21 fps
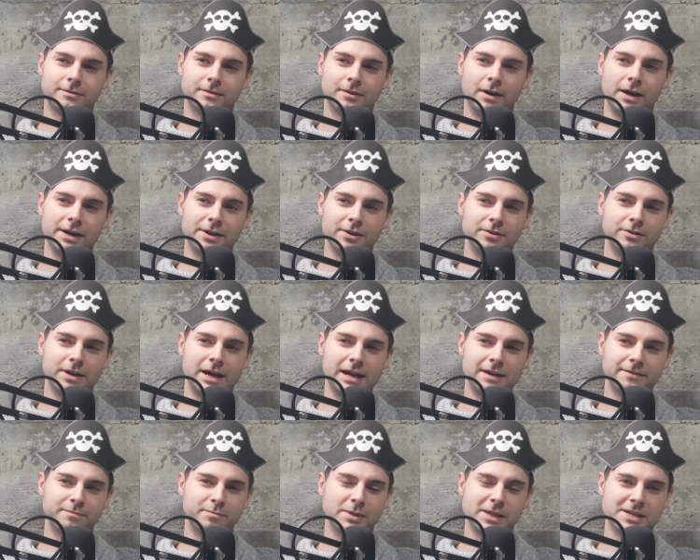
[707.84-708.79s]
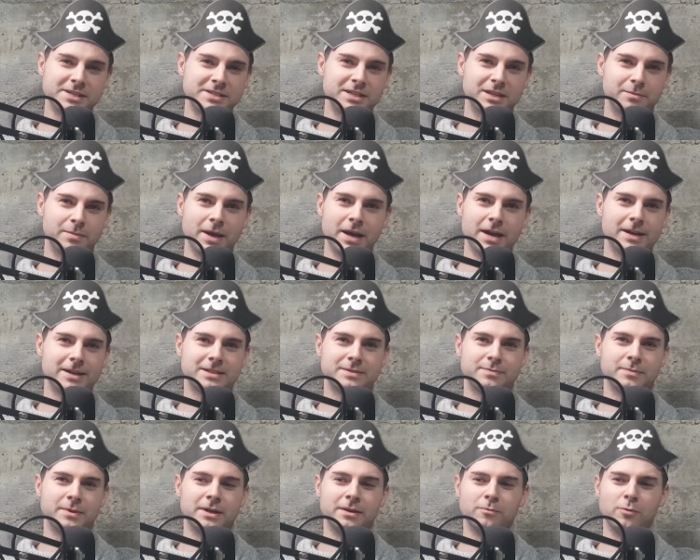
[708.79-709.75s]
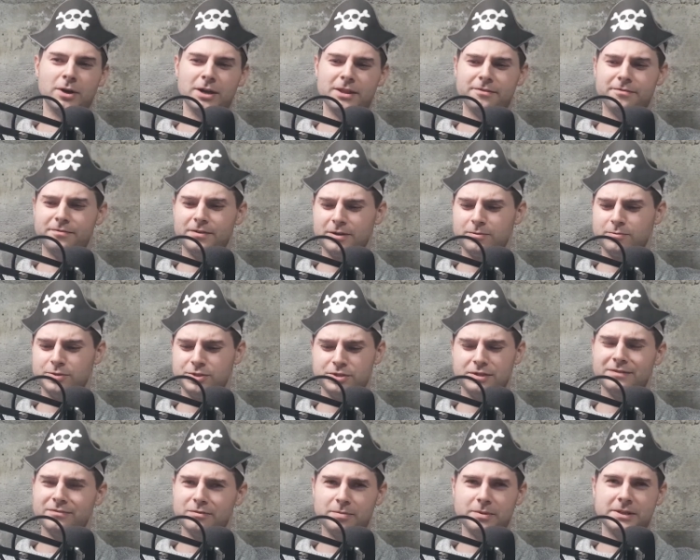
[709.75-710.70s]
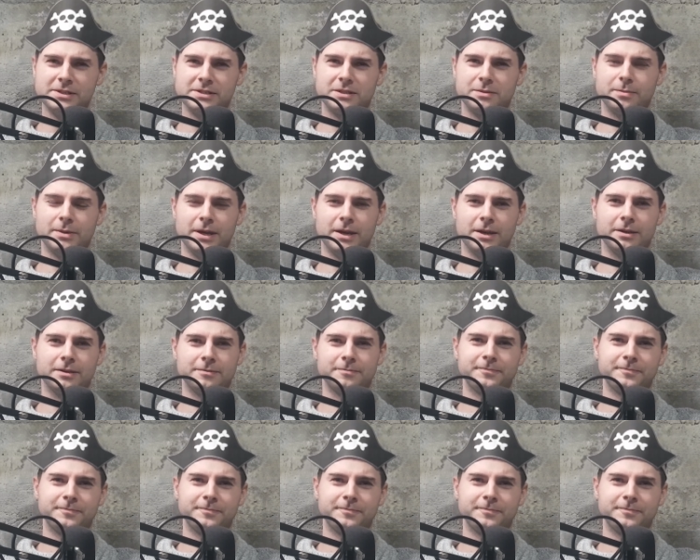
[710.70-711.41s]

I don't have plastic bags, man. Why the fuck would you have a plastic bag?